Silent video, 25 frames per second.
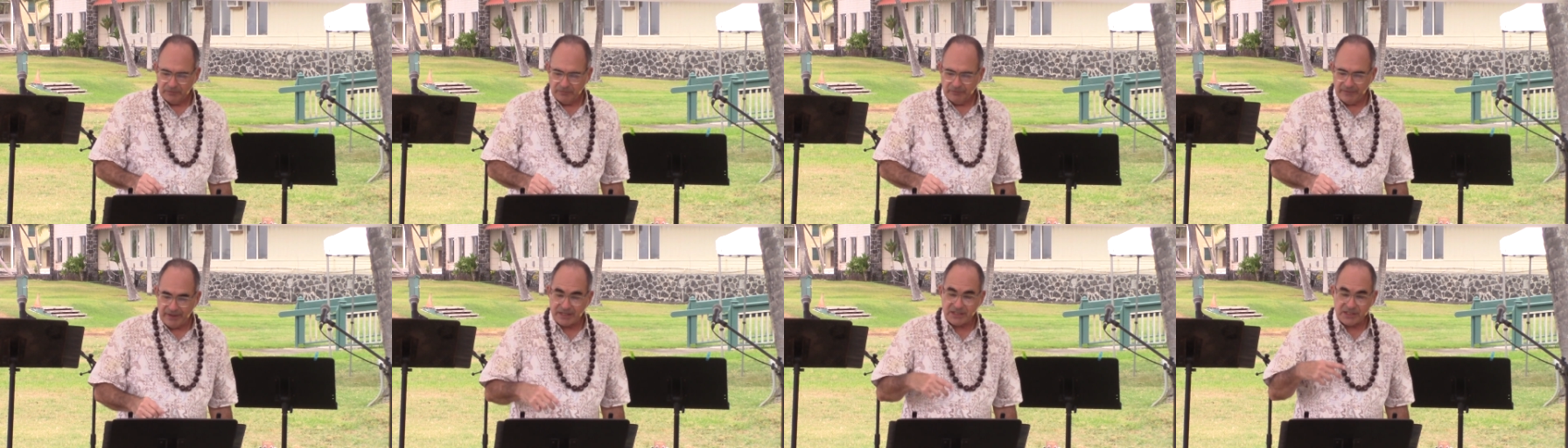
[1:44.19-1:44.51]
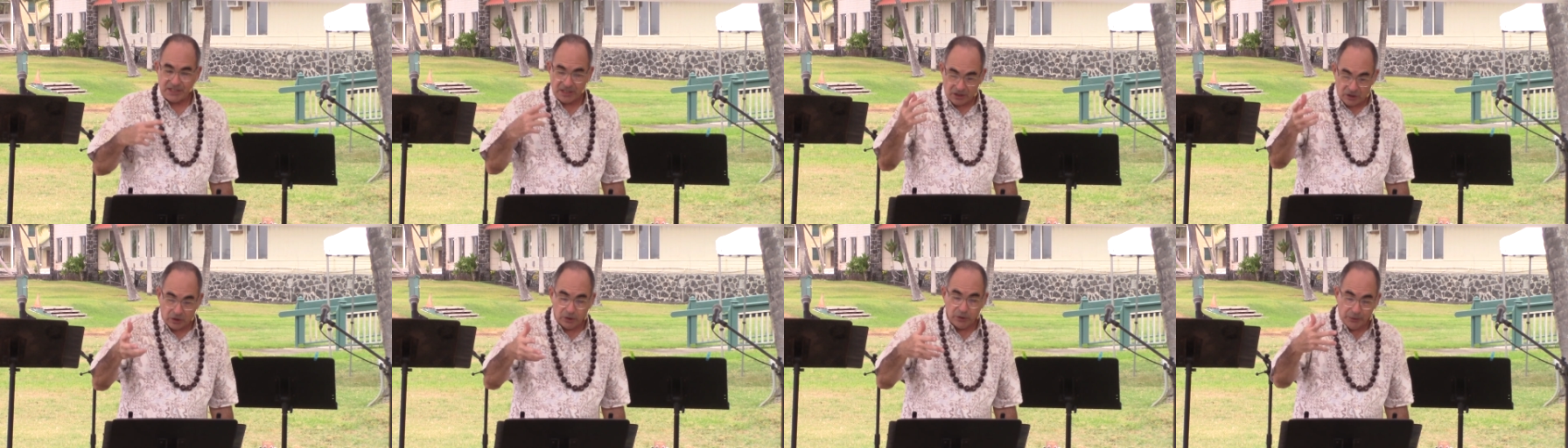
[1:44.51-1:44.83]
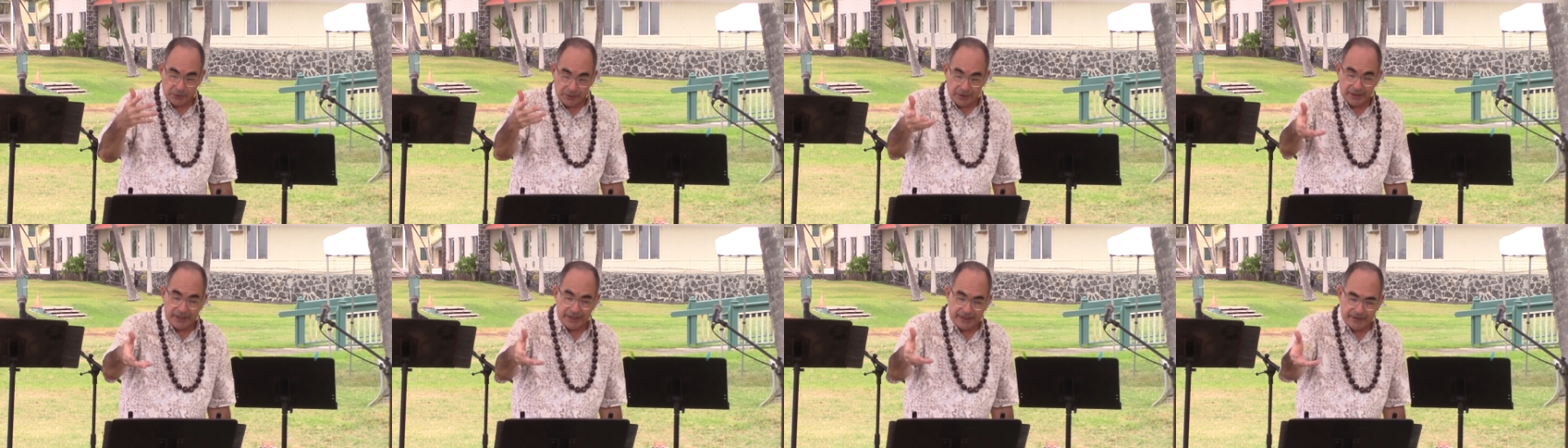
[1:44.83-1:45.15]
that's
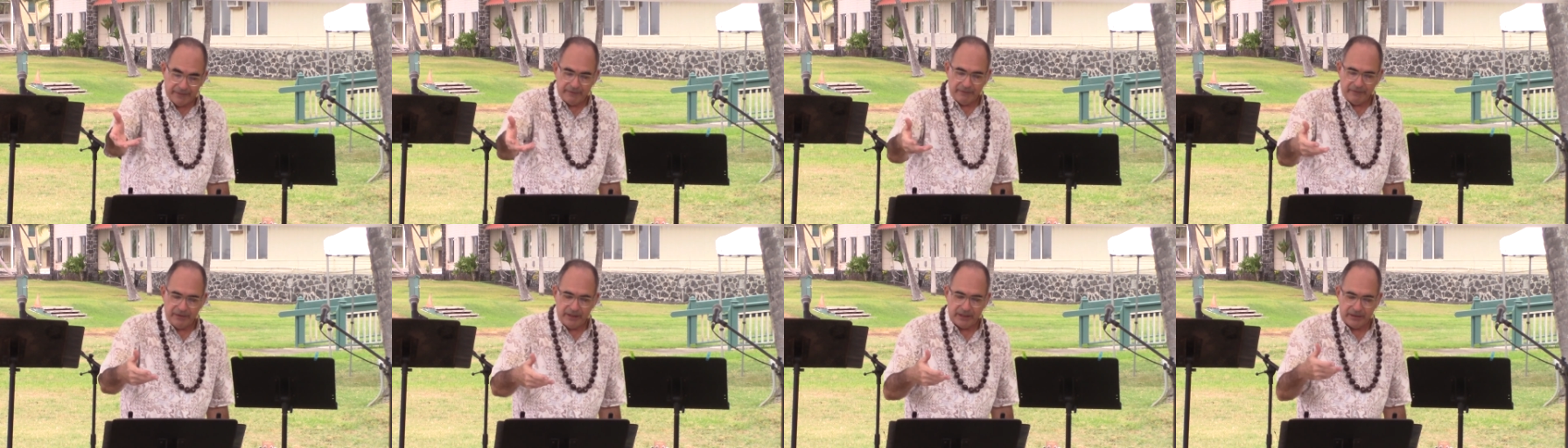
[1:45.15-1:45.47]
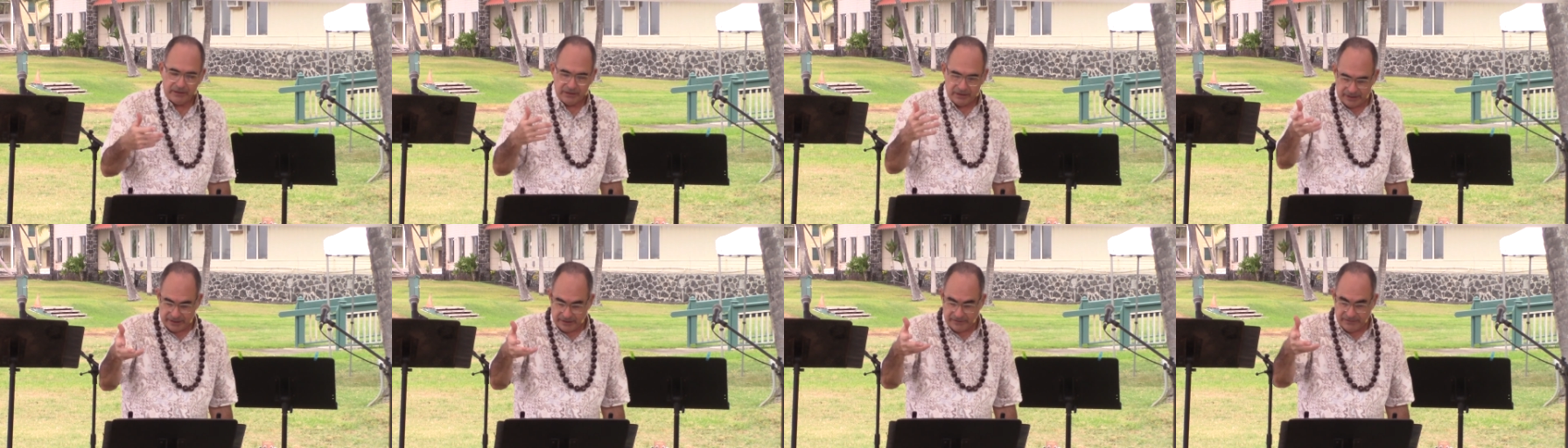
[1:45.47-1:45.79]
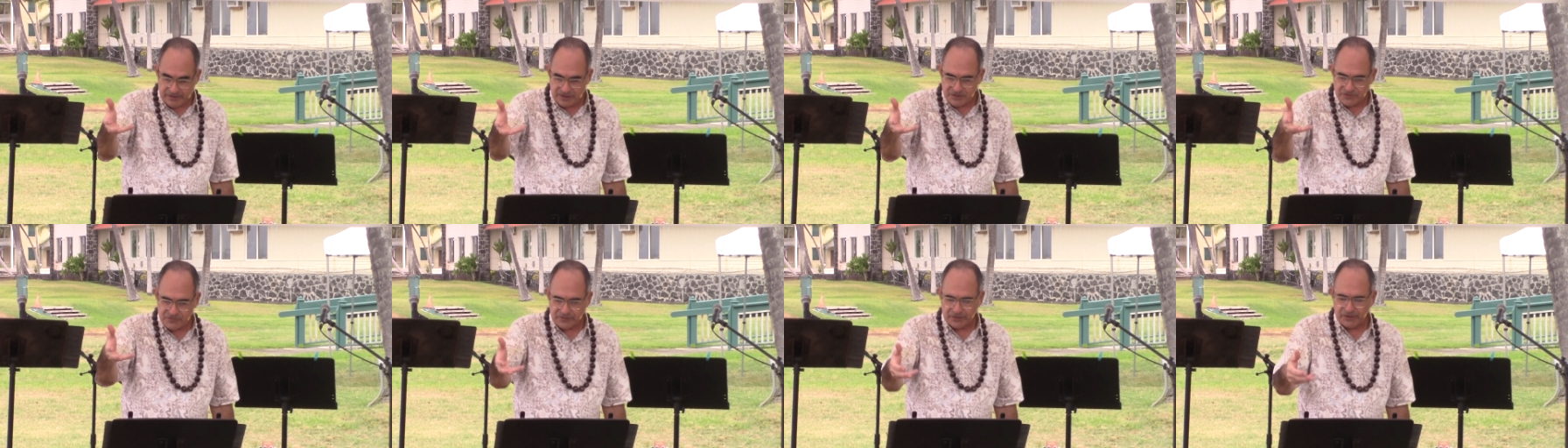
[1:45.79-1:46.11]
included in, in,
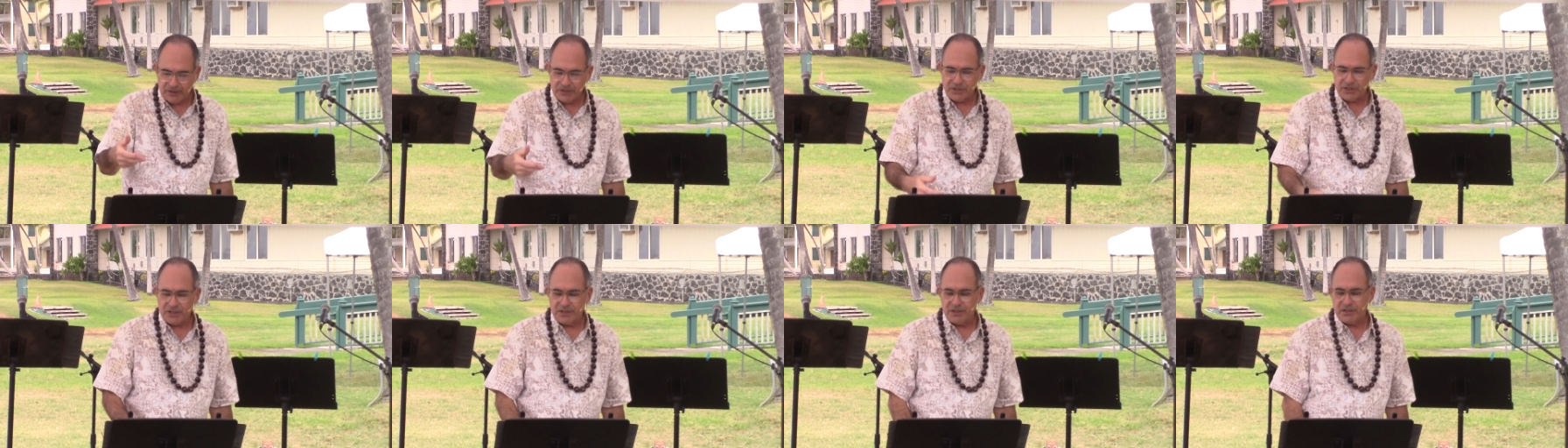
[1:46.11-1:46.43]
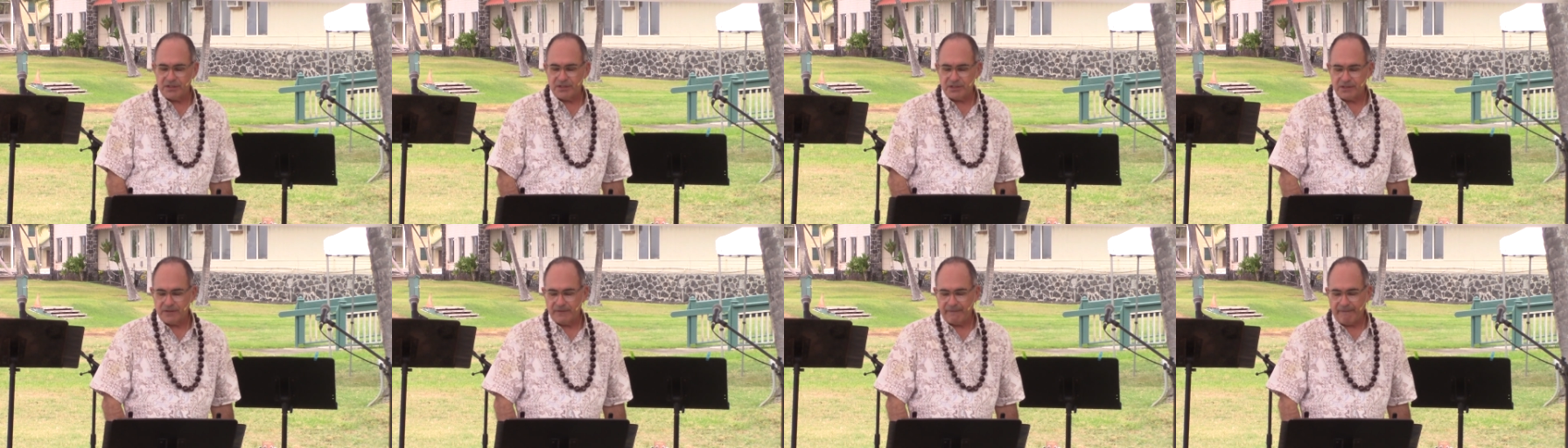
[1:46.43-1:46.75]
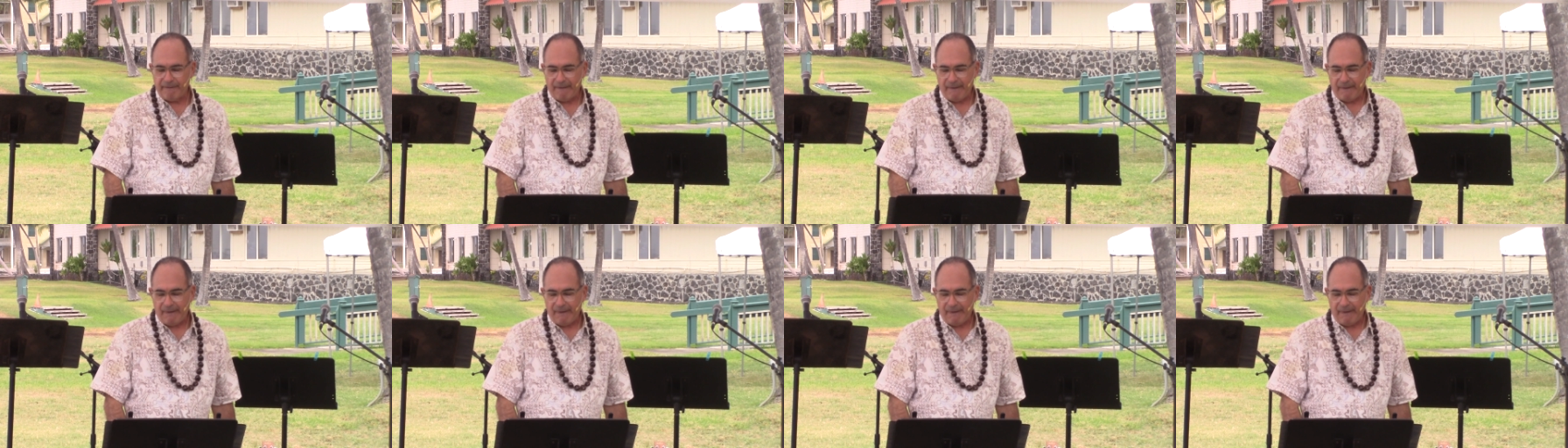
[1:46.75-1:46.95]
in these verses.